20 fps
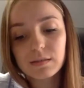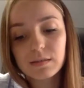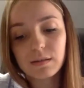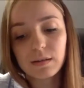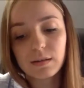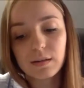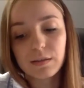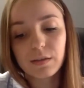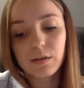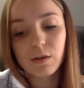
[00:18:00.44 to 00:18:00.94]

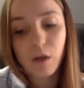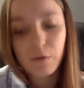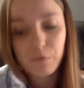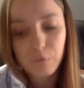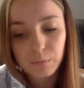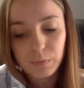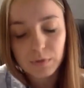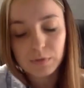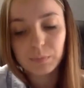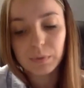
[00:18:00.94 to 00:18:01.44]
the
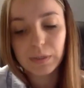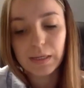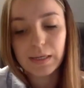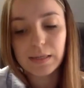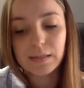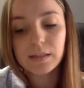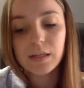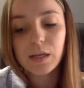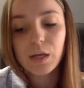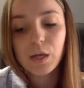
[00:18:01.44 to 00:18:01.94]
government
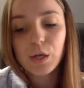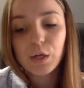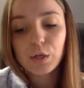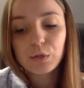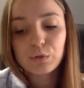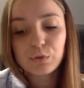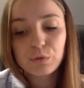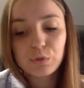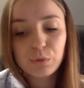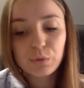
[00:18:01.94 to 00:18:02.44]
plan
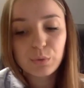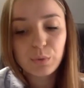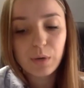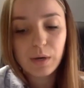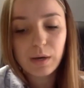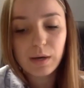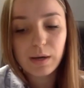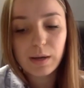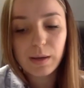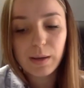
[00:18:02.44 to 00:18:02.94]
to
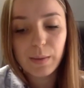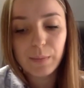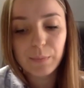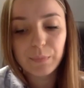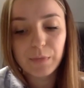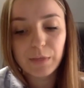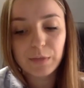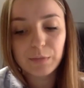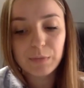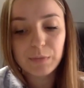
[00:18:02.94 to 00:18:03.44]

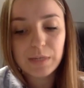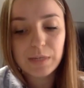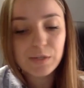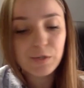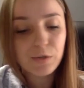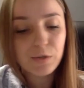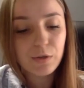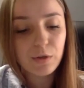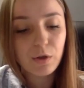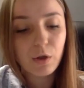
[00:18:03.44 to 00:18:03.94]

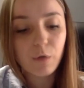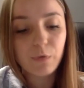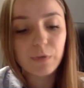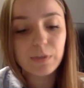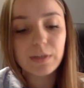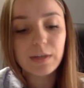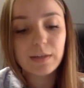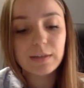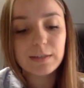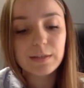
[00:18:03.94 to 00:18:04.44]
administer the
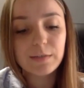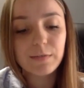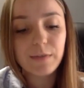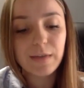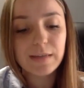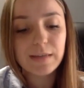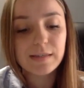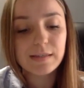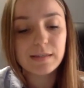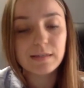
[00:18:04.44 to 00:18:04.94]
COVID-19
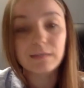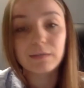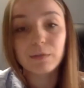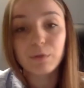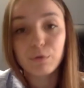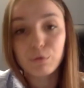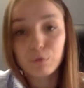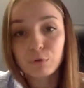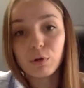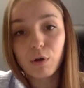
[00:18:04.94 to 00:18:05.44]
vaccine
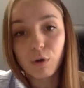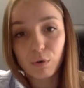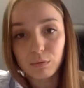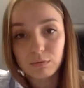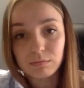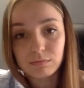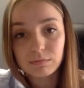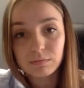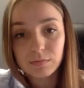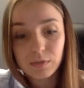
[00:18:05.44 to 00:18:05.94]
through
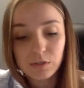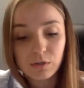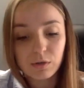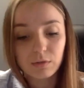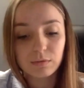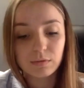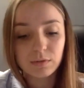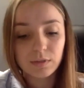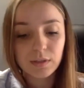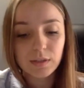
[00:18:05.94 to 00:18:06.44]
law.
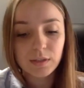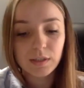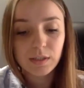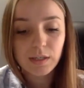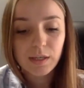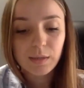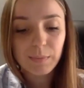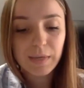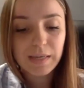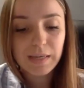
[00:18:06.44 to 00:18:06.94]
So
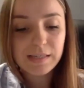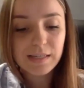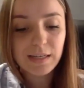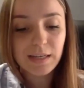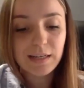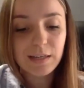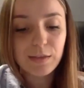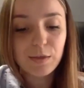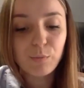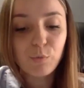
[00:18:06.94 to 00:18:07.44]

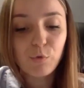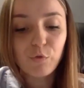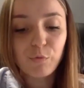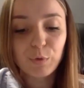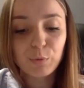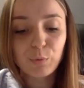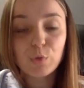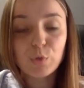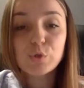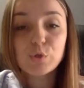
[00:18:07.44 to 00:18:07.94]
basically the
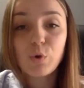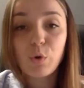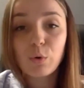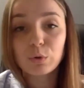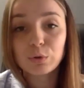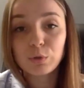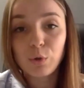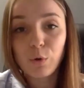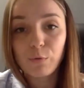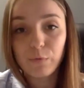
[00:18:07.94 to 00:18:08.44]
movement was
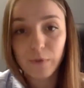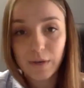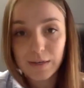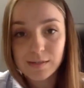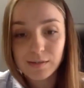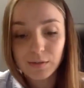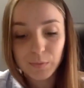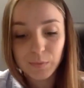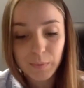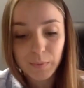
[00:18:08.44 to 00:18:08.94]
called No
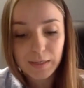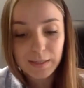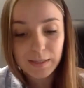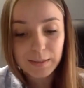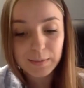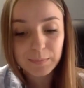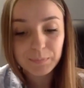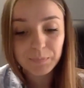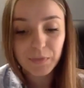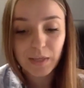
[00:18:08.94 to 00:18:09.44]
Vax
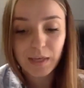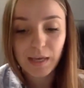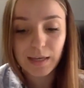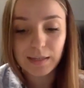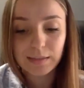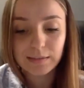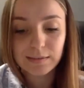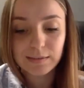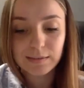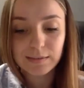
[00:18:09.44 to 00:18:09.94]
Albania,
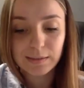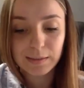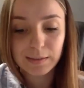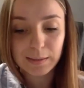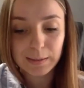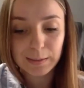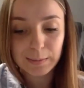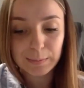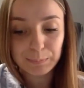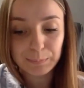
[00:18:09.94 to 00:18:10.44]

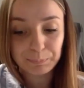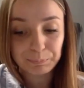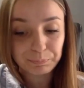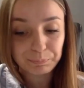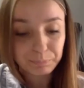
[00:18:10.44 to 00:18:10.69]
and